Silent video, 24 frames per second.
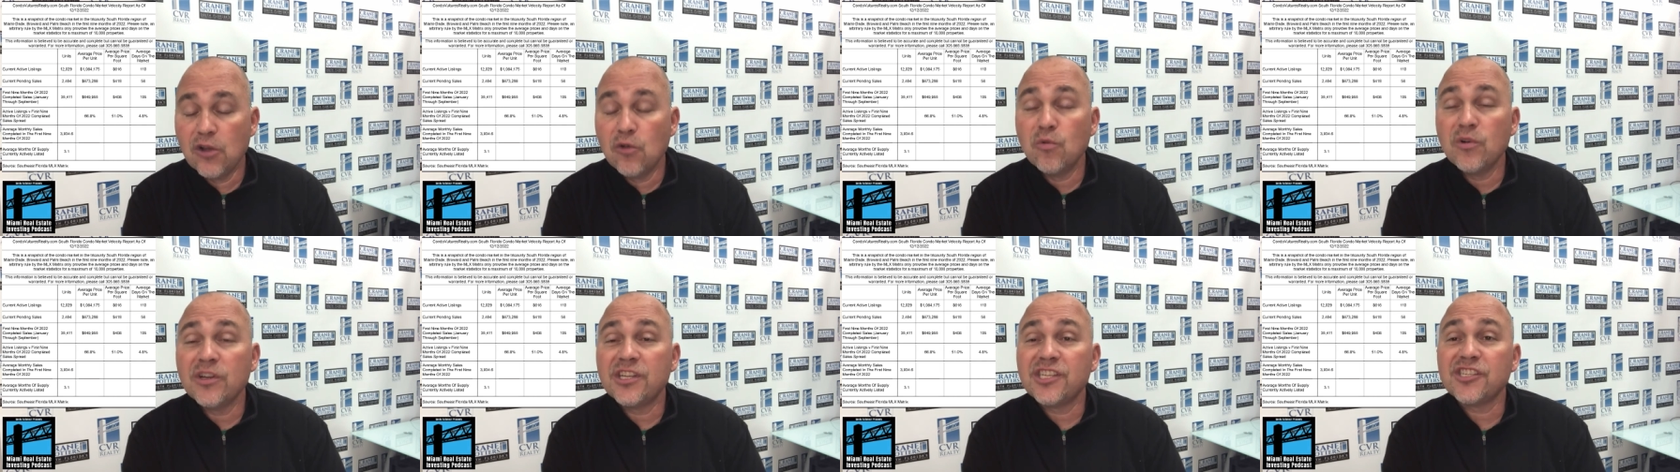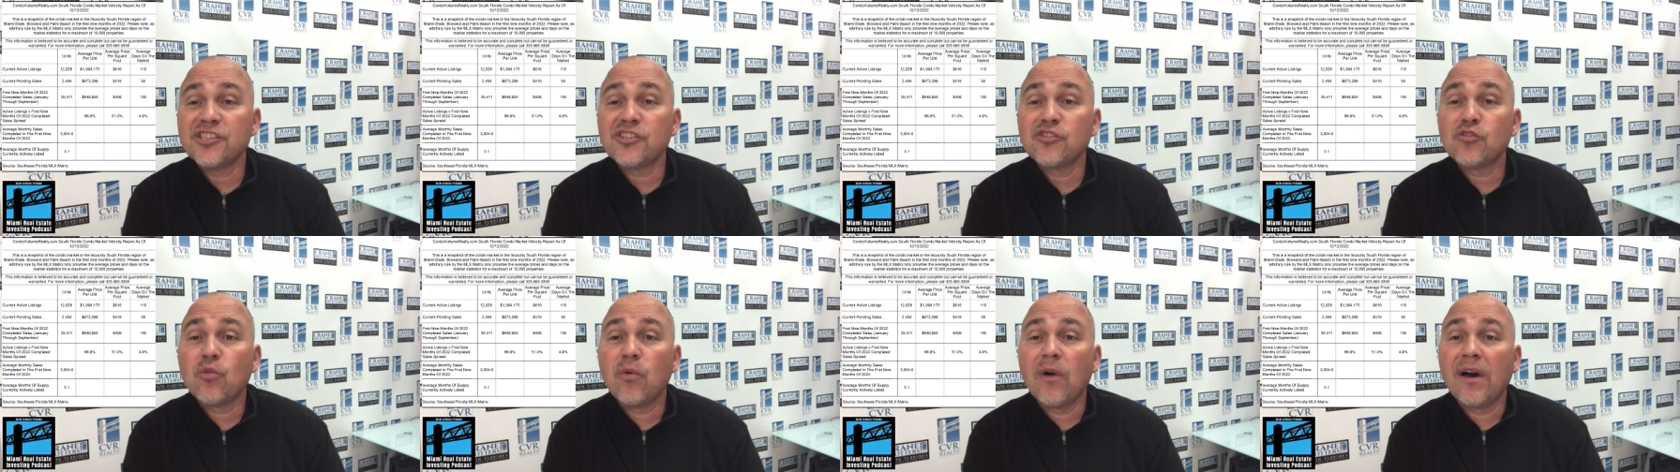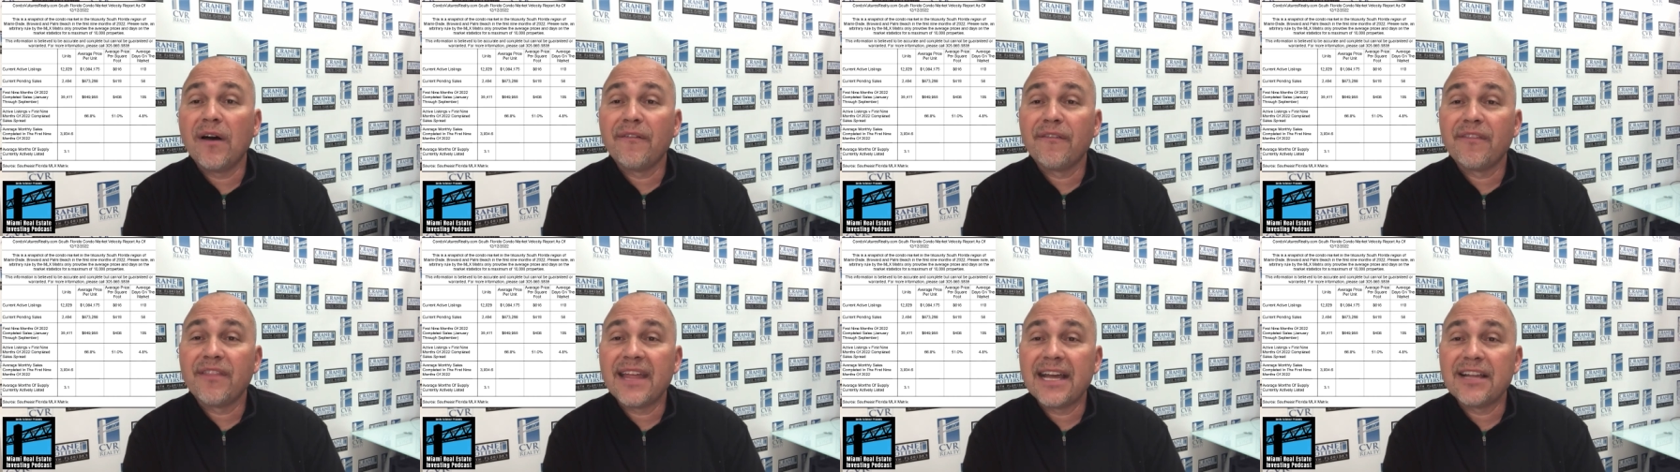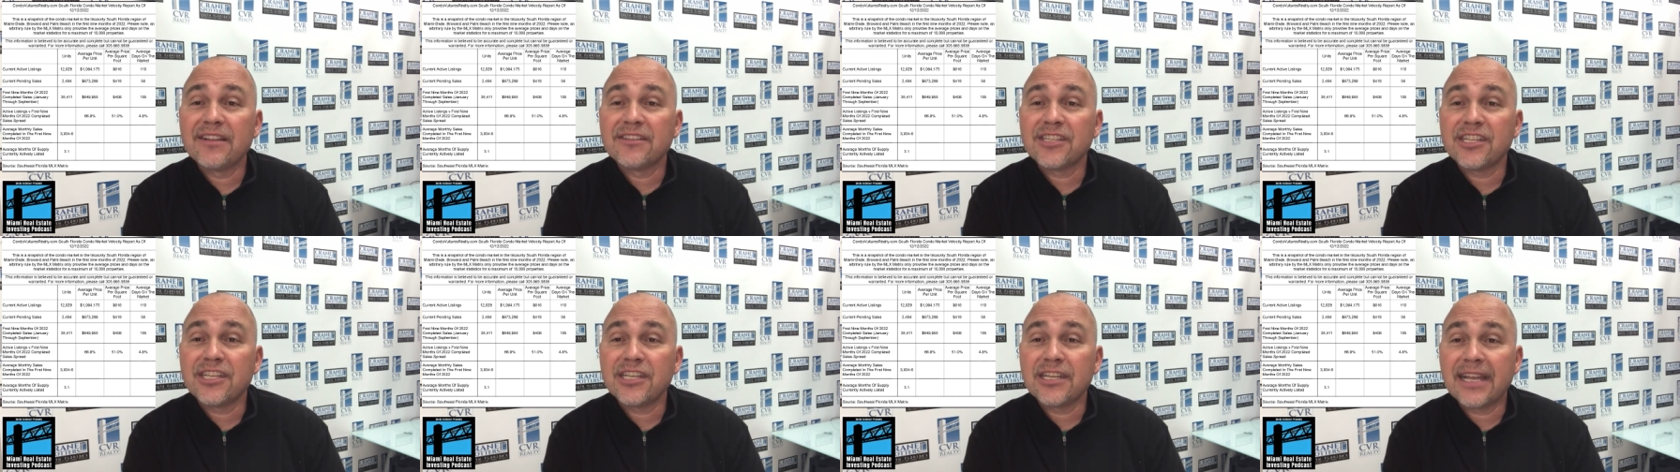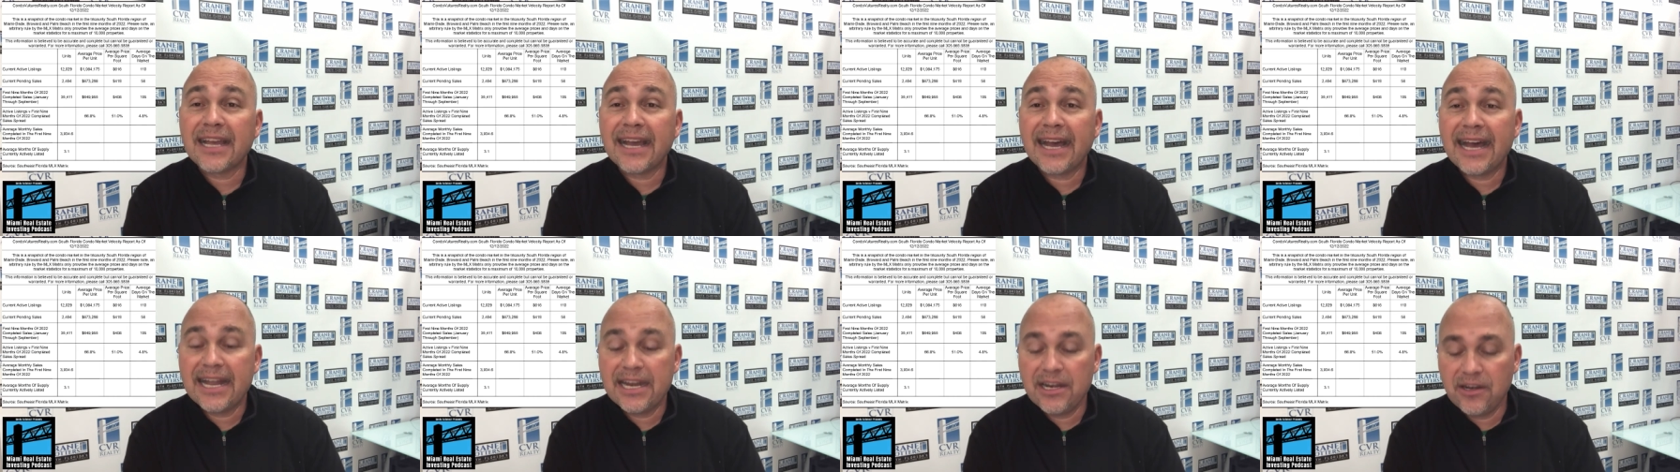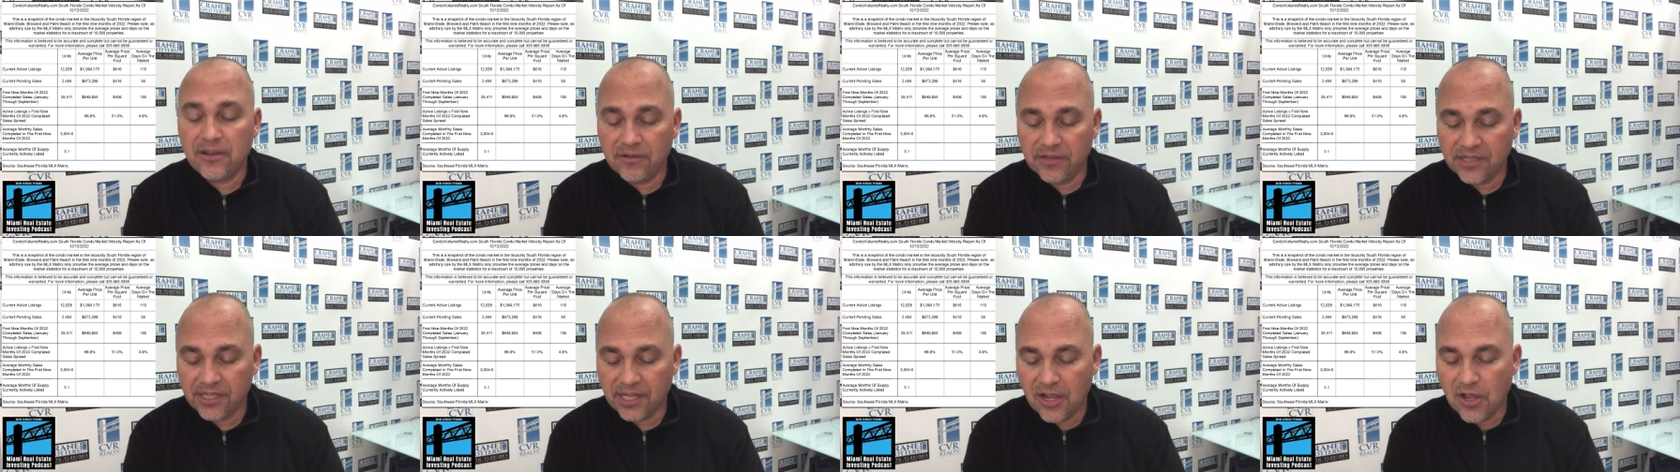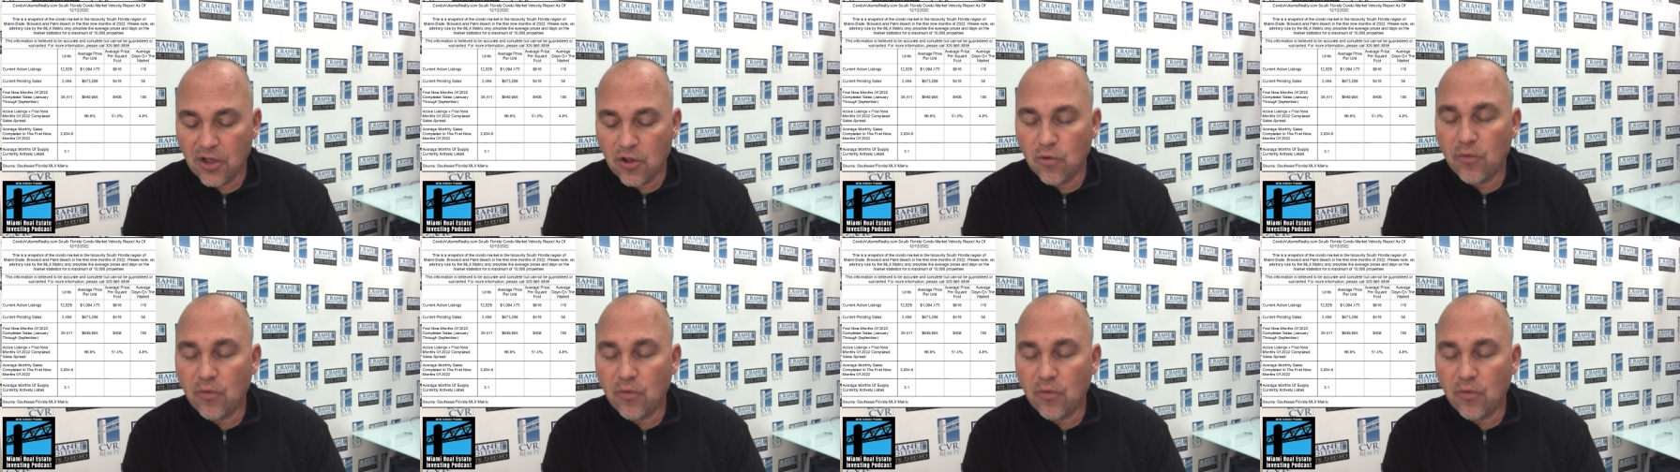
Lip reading: which is 12,000 condos,